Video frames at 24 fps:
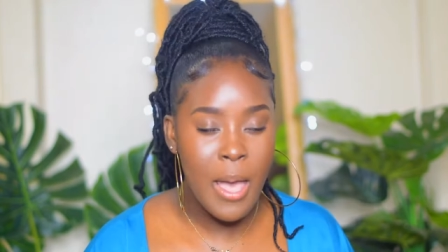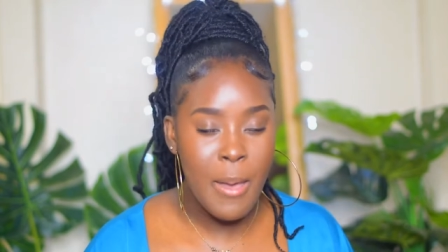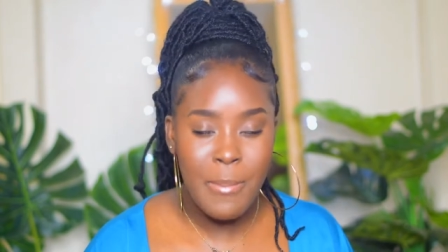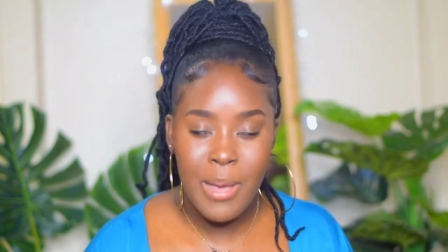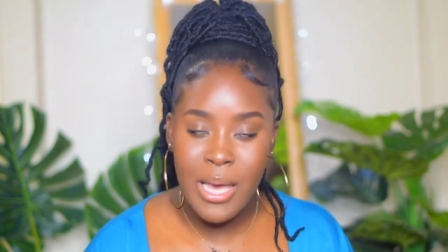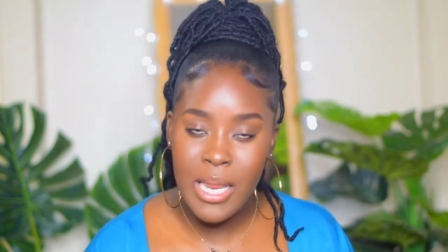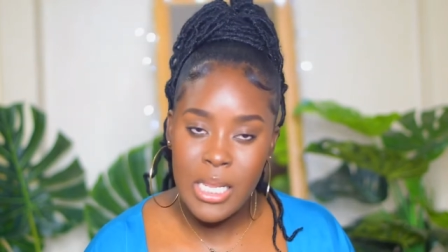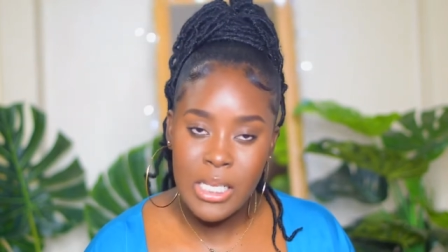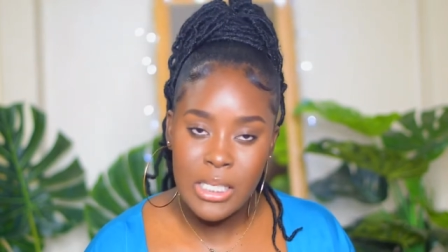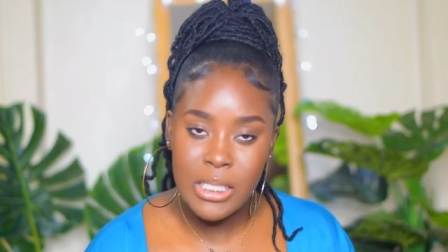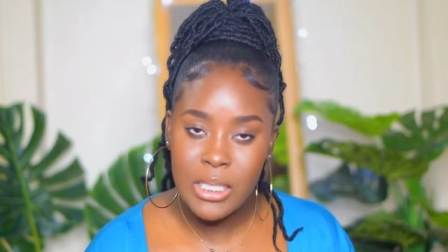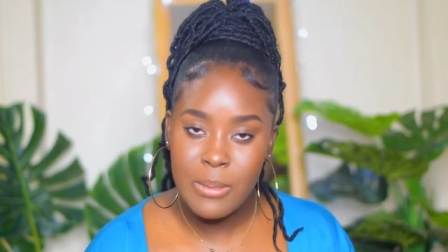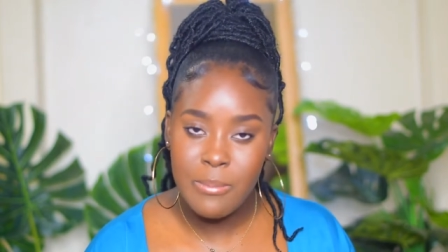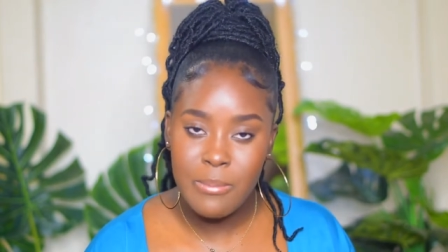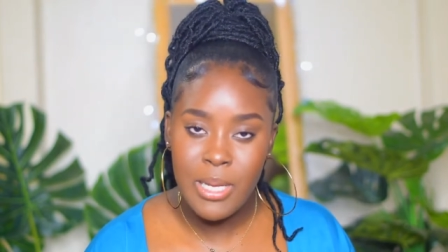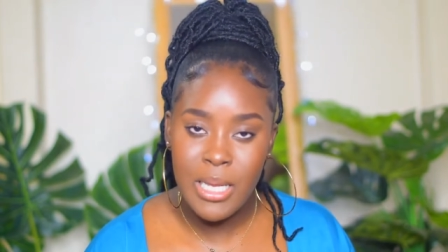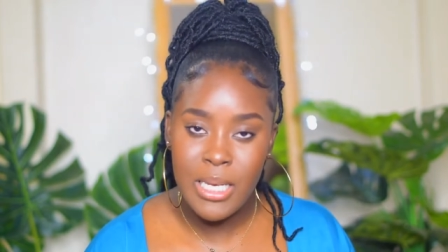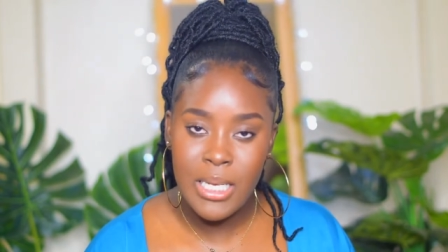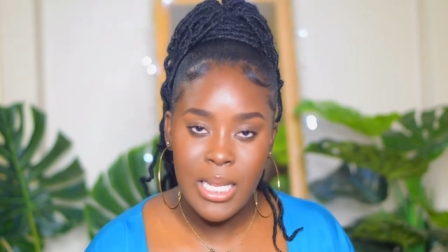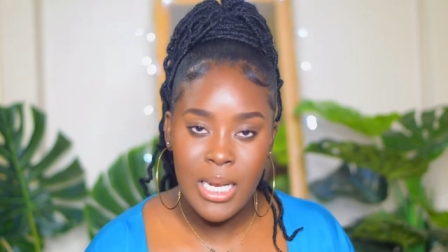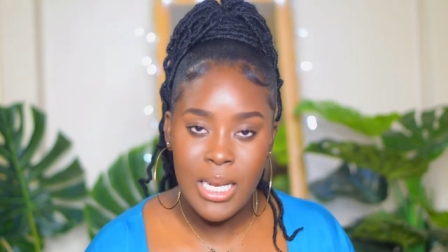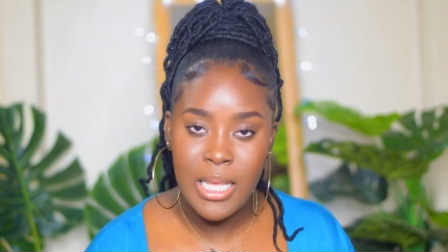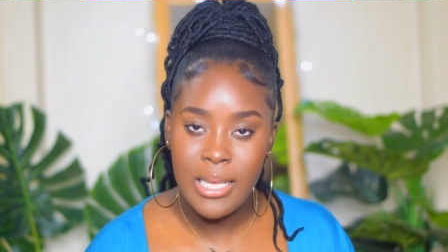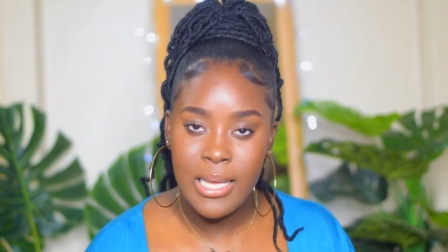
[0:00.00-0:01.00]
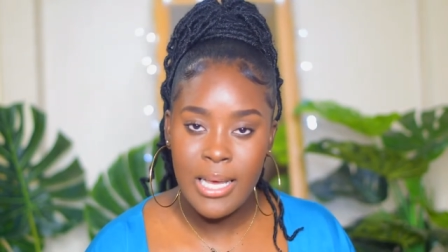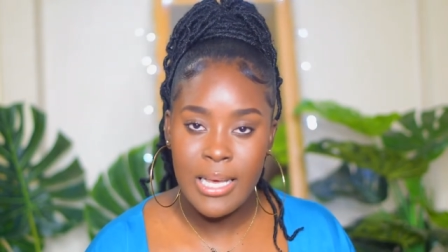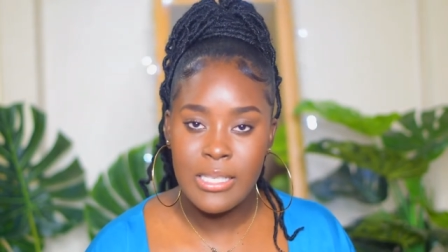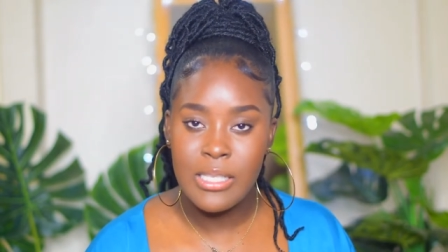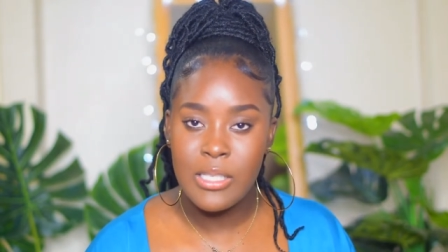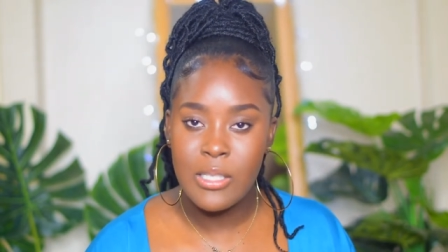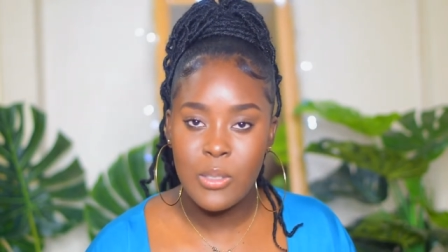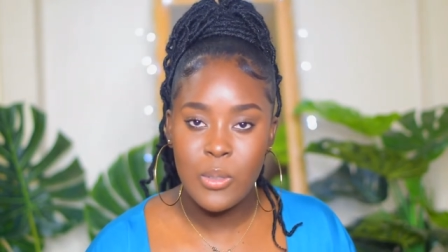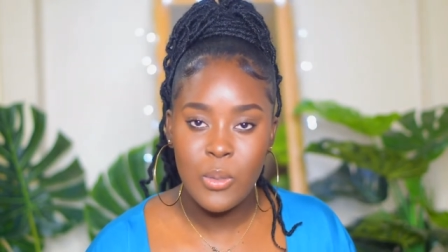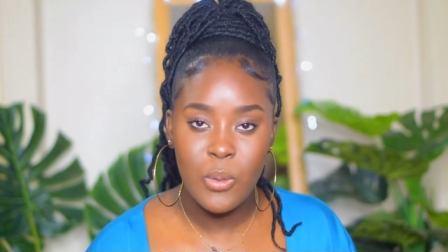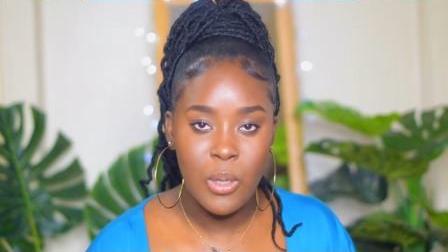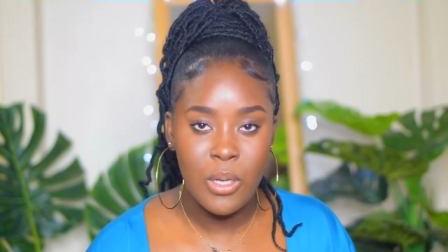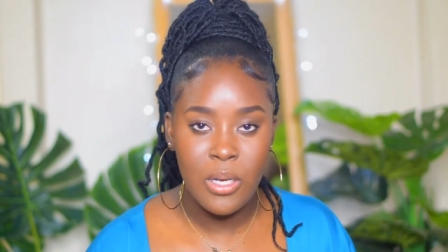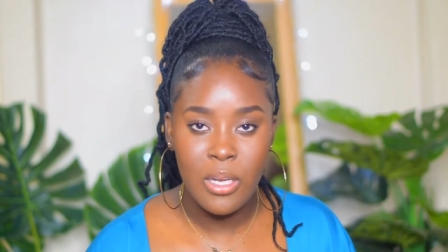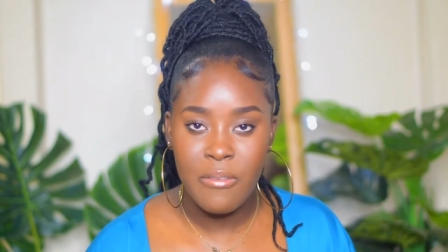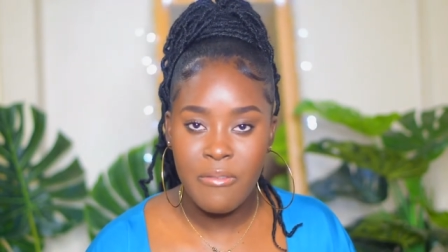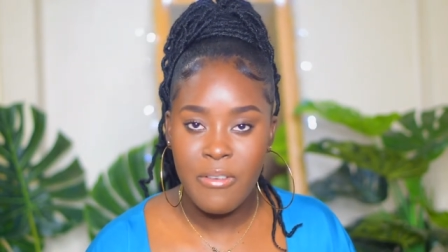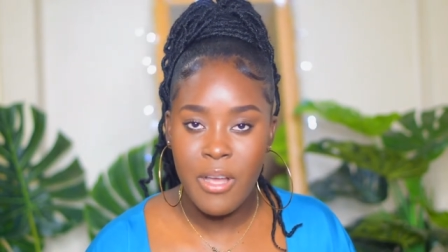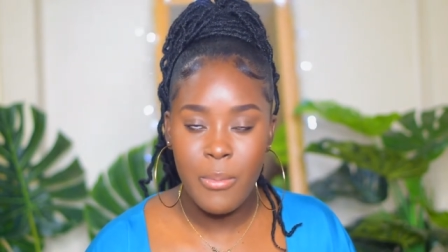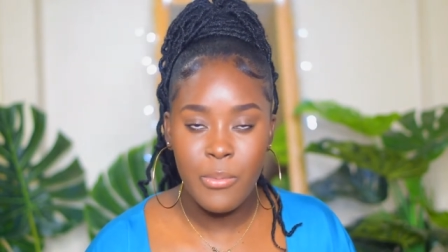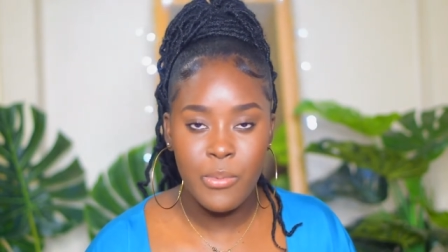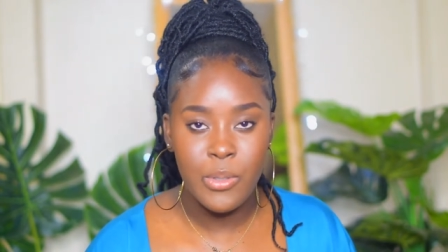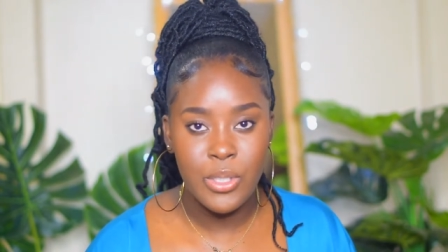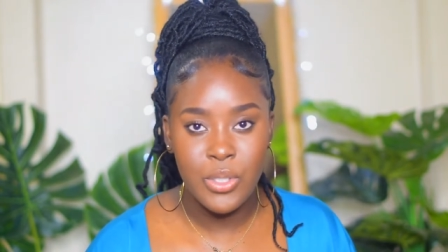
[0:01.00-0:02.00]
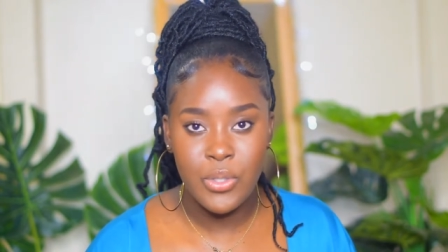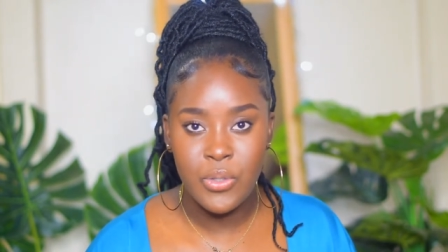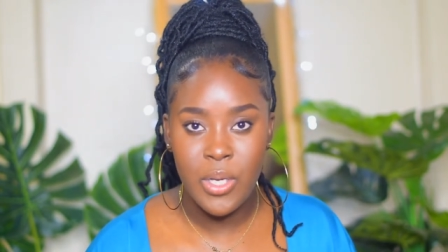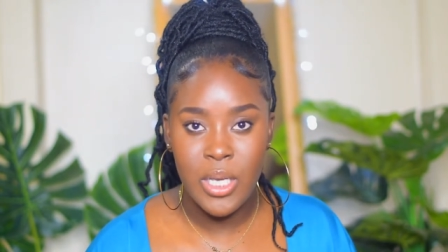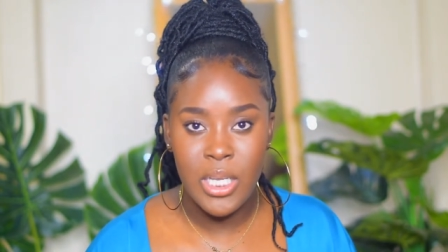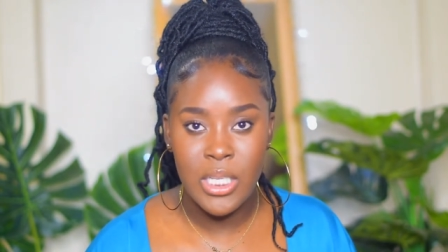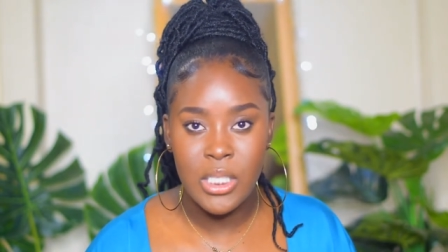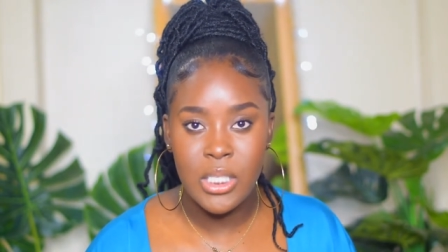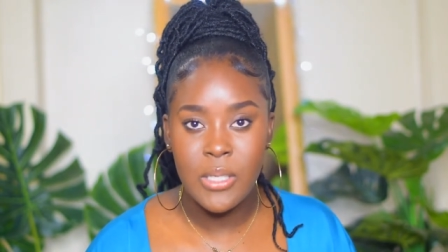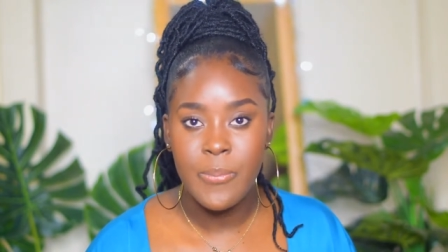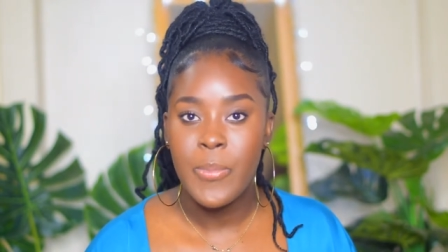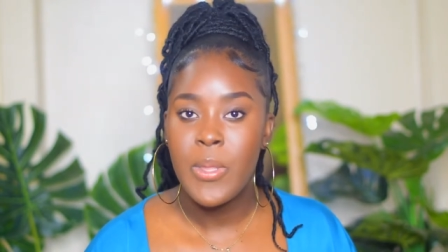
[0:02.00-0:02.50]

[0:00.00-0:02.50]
manage the mandelic acid toner from Wishtrend